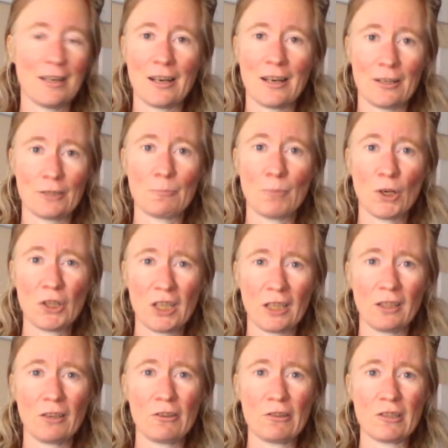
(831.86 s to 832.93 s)
I was mocking
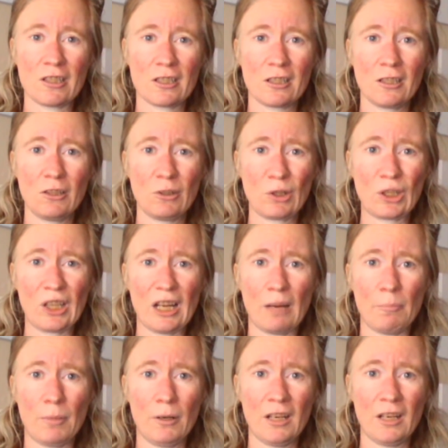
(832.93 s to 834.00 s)
those who
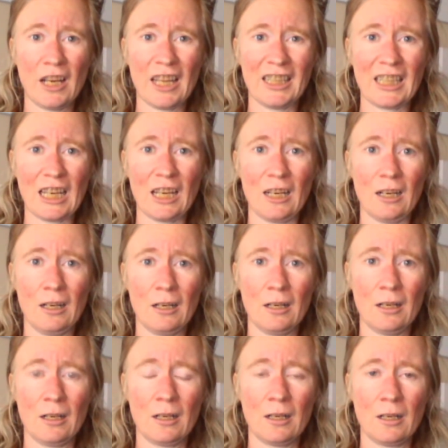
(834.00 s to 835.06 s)
clap at that.
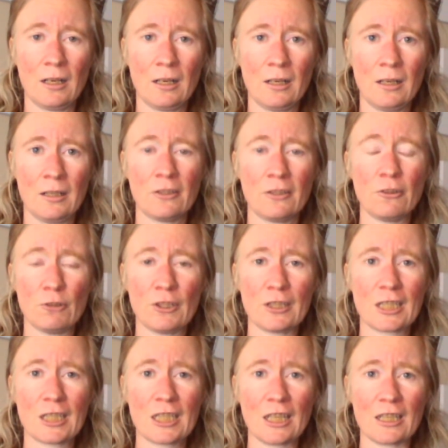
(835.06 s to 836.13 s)
You're
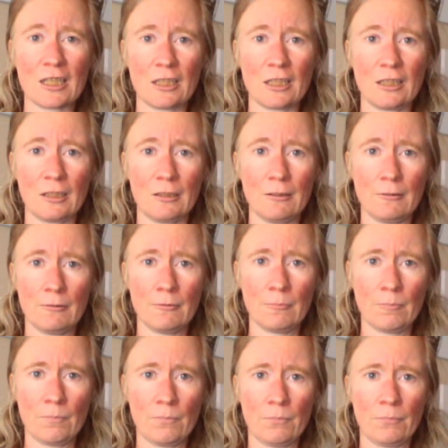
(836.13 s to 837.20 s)
disgusting.
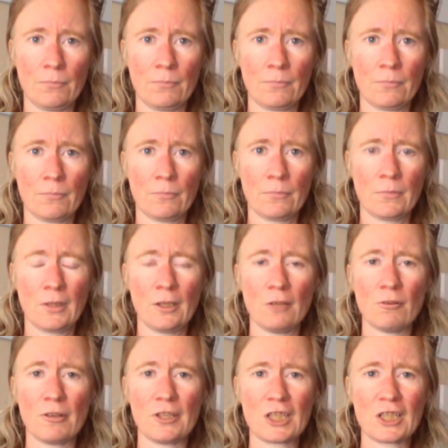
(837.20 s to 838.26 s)

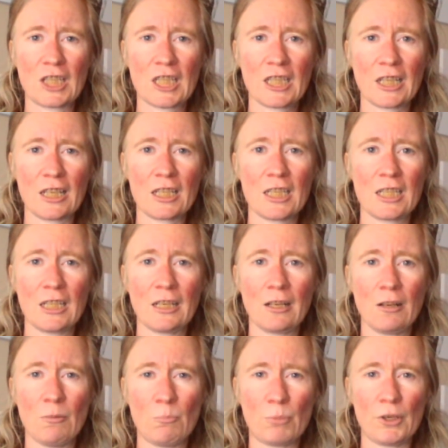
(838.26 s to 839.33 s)
You're a
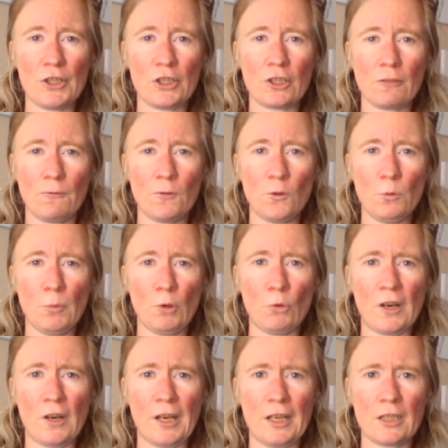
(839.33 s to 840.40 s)
disgusting breach of human
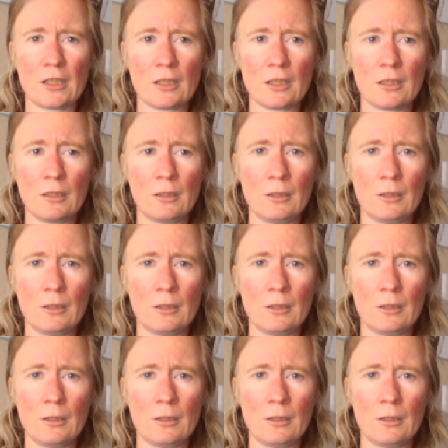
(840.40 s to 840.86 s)
rights.